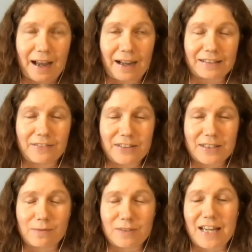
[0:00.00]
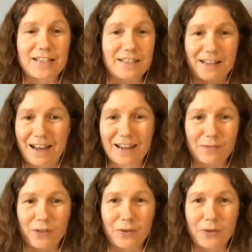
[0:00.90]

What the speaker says: activism takes it out of